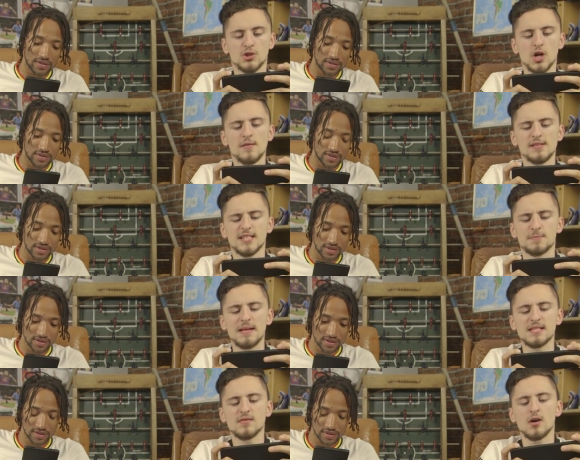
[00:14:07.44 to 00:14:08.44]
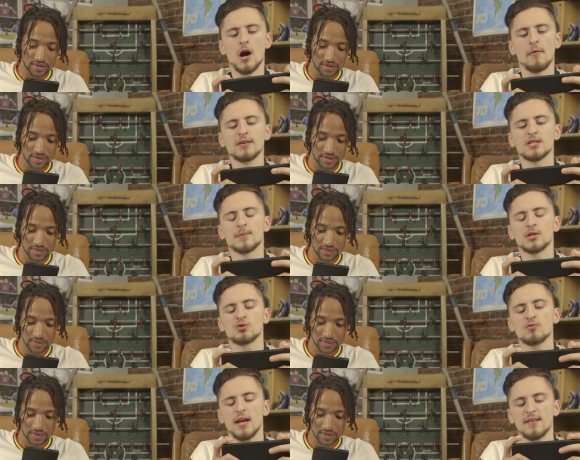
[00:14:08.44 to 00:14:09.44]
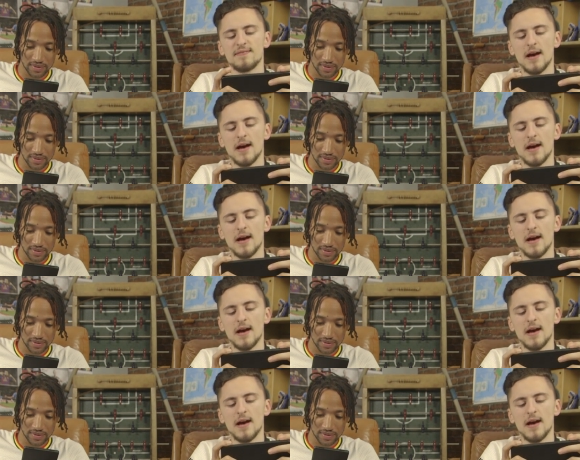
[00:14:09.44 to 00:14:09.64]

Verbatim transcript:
Speaker 1: drove his expensive car into a tree and